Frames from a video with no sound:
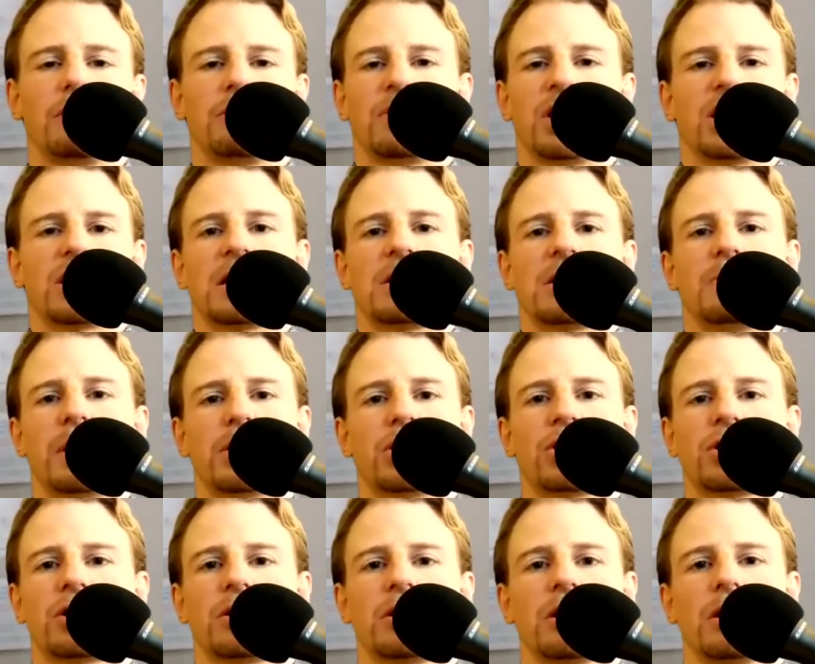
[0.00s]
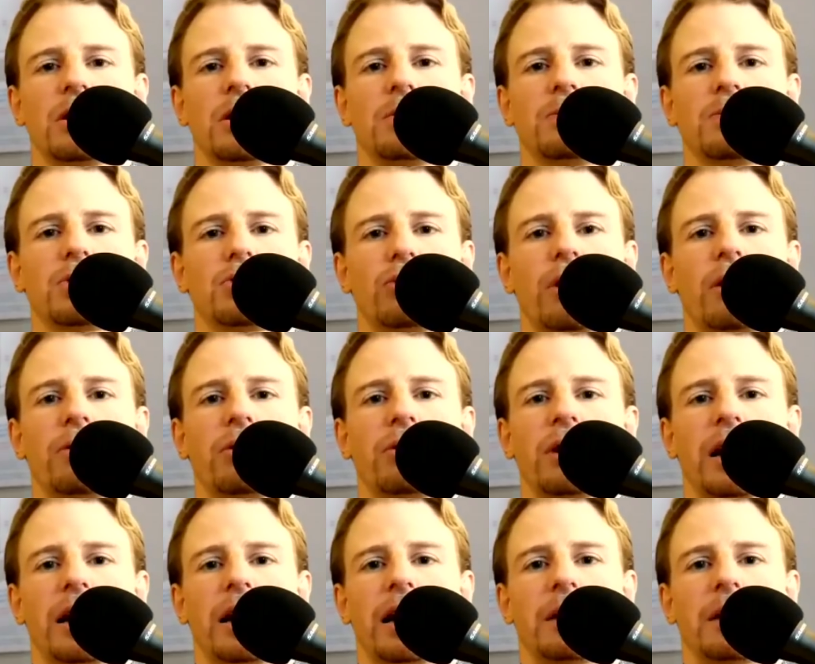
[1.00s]
just as much uh, strength
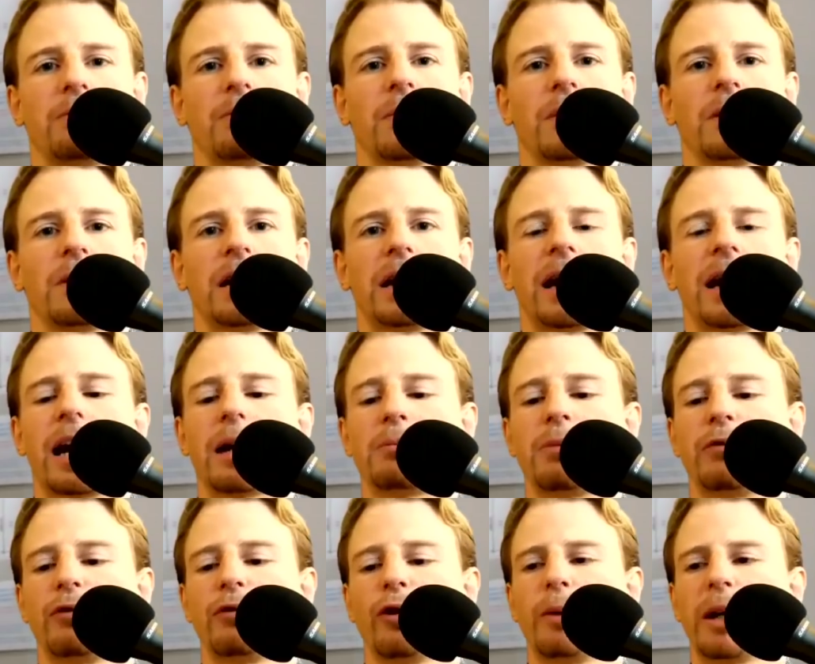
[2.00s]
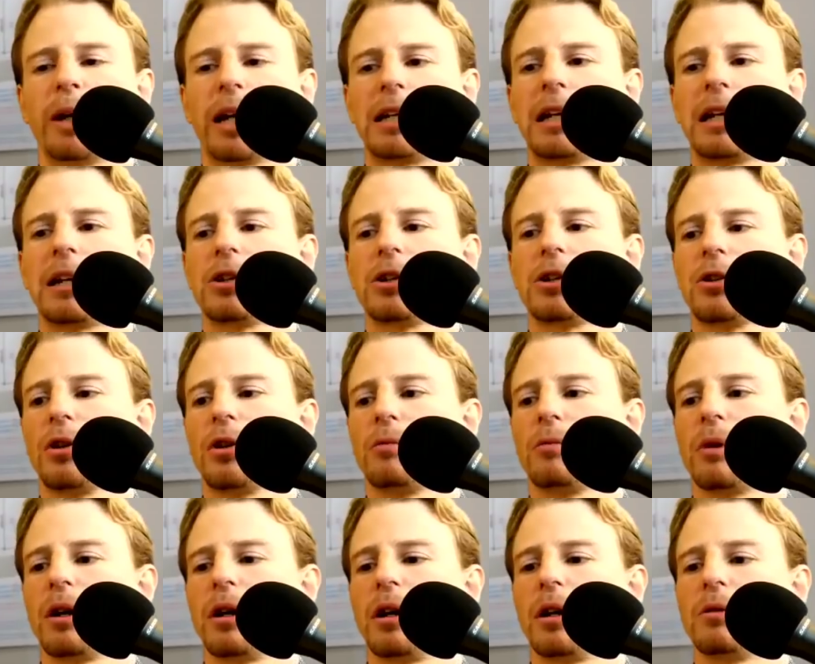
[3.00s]
that i that i had before but I needed to
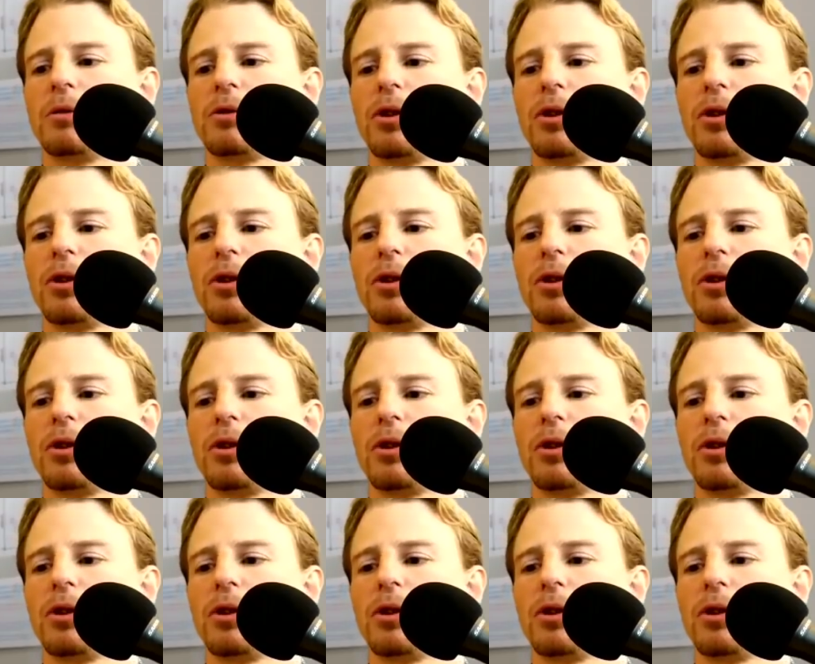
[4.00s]
uh,